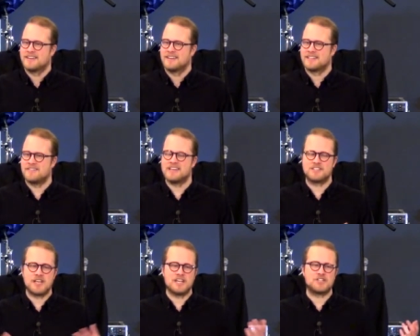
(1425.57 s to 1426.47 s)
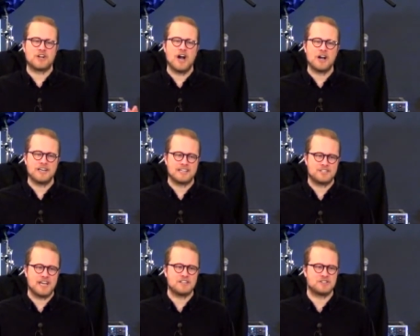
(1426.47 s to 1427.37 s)
Because if He can change your heart, He can
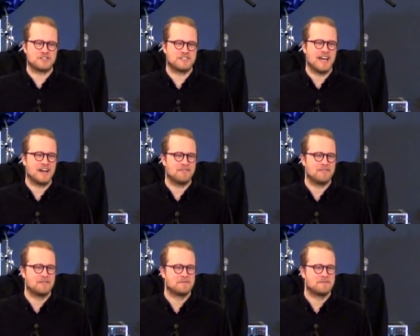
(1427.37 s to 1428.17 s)
change your stuff.